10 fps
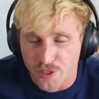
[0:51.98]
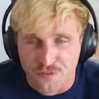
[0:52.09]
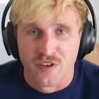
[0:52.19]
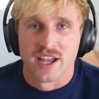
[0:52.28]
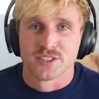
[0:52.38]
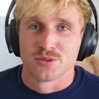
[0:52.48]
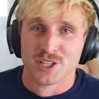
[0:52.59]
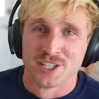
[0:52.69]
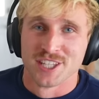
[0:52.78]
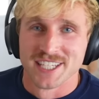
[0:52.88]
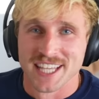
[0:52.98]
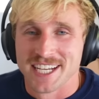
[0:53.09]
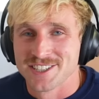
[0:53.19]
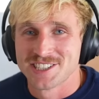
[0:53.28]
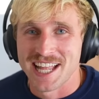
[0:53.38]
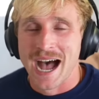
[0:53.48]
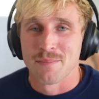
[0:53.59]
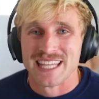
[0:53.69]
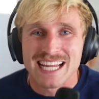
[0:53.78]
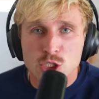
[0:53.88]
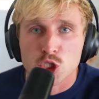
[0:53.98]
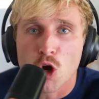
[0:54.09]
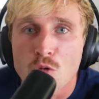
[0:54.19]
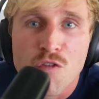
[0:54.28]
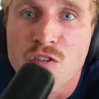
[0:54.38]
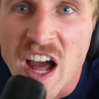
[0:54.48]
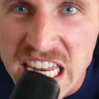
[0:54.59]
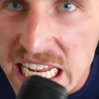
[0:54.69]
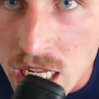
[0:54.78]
The feds really think they can stop me. That's so funny.